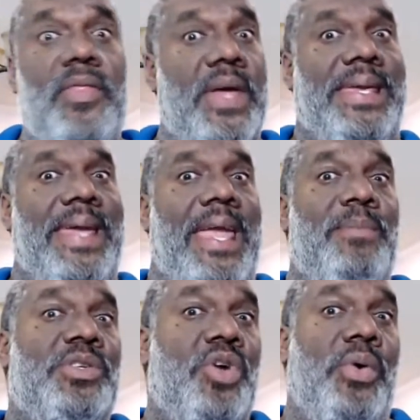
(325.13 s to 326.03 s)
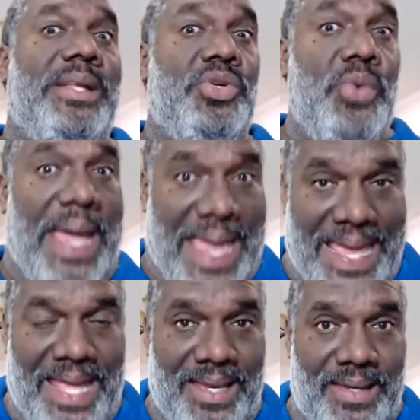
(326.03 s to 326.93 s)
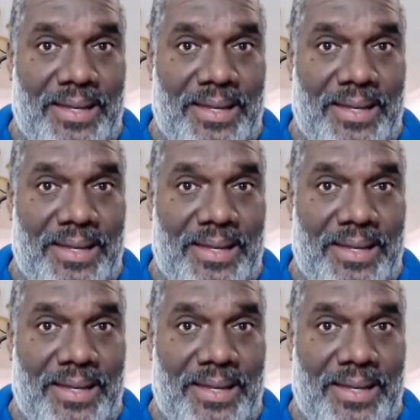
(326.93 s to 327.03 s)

the game is going to end